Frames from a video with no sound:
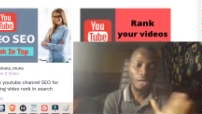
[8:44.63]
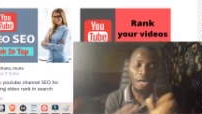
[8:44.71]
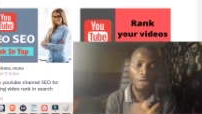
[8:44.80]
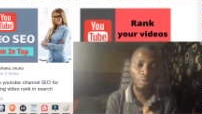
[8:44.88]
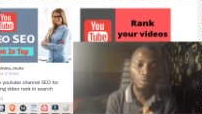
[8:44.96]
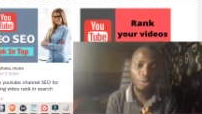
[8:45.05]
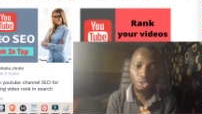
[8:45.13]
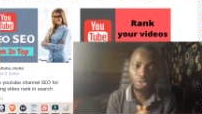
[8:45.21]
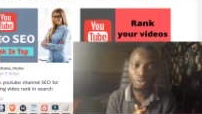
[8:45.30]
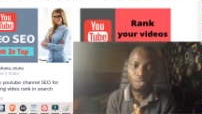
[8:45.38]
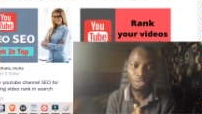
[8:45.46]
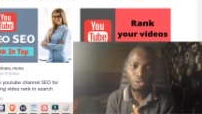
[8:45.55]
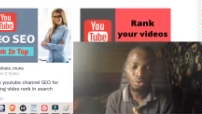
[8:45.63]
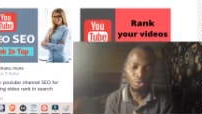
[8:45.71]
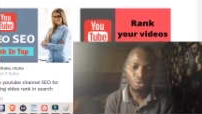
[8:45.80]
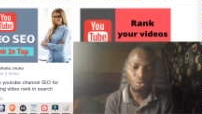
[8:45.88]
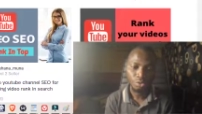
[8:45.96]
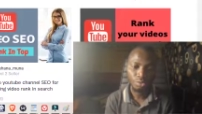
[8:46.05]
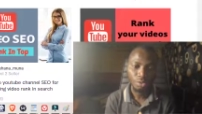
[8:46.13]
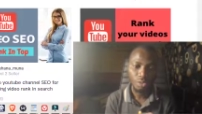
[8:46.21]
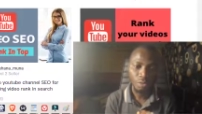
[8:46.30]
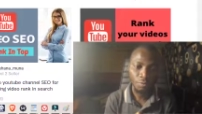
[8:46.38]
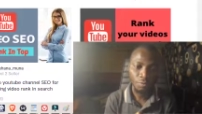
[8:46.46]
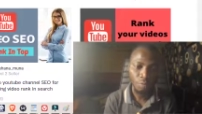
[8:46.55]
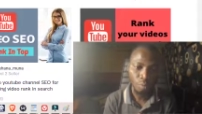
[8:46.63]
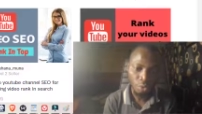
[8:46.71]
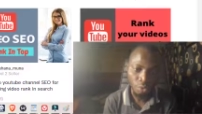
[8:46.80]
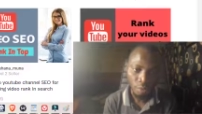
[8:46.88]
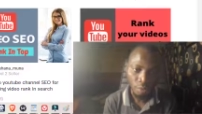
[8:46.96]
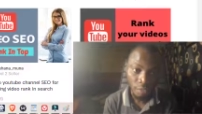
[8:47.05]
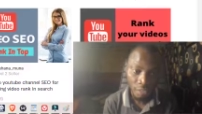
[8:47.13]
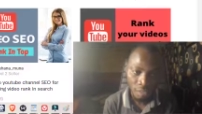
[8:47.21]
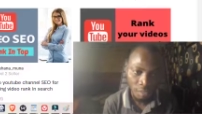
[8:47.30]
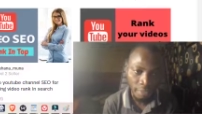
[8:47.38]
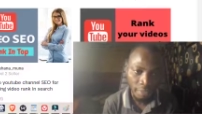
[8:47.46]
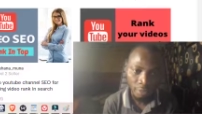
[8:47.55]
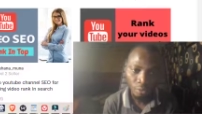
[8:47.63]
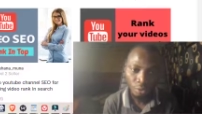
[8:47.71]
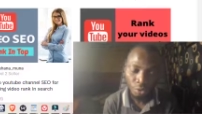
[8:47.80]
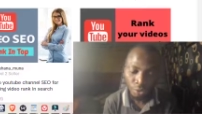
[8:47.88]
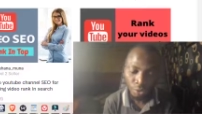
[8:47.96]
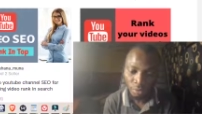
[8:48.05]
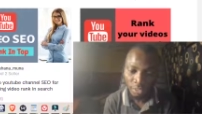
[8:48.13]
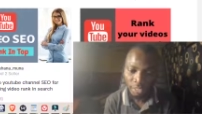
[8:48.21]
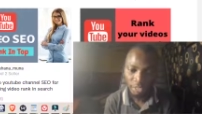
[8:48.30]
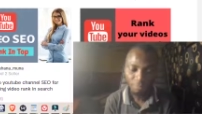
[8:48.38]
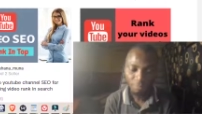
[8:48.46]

What you need to do if you want to niche down on your niche.